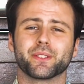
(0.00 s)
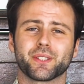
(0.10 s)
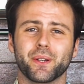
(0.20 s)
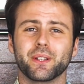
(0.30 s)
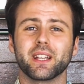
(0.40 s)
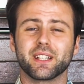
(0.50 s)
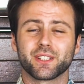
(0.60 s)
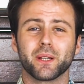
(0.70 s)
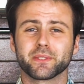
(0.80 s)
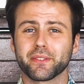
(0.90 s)
So in
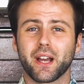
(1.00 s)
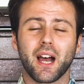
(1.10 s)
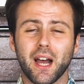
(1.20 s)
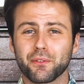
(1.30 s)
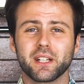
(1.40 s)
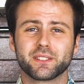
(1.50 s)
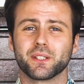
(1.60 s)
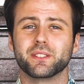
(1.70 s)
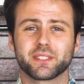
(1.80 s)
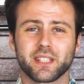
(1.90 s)
terms of a heart rate
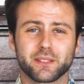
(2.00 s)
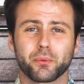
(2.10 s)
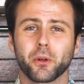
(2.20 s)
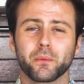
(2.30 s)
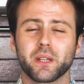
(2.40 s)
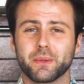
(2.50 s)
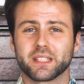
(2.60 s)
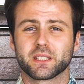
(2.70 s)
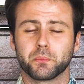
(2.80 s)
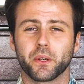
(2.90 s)
zones, that's probably
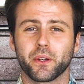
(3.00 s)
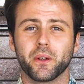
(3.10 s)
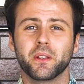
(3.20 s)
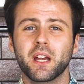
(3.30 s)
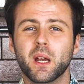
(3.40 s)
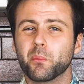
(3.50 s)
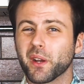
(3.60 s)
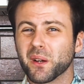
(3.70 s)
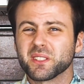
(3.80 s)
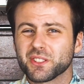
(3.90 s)
about spot on,
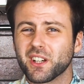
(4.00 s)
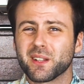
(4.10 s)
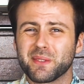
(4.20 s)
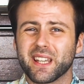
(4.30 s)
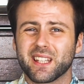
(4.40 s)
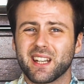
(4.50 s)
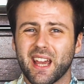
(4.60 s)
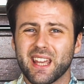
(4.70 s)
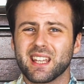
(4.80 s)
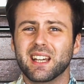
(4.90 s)
but I was trying to make it
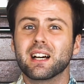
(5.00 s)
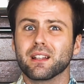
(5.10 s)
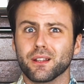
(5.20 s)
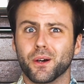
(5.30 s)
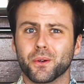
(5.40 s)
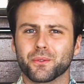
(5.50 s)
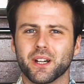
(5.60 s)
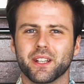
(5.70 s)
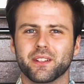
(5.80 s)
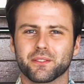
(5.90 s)
a long
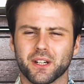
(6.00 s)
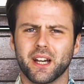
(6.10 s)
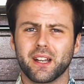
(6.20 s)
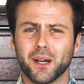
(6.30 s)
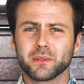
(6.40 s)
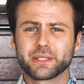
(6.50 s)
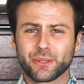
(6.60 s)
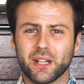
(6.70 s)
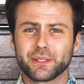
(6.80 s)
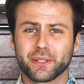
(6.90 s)
run, right? I was
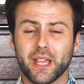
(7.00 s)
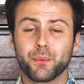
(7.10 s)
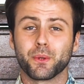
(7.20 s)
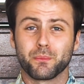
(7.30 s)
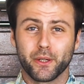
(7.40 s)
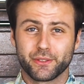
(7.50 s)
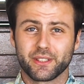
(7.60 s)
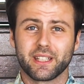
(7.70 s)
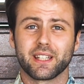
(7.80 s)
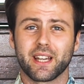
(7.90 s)
trying to keep it
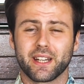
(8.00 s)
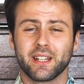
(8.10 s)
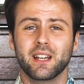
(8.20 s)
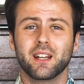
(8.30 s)
mostly in that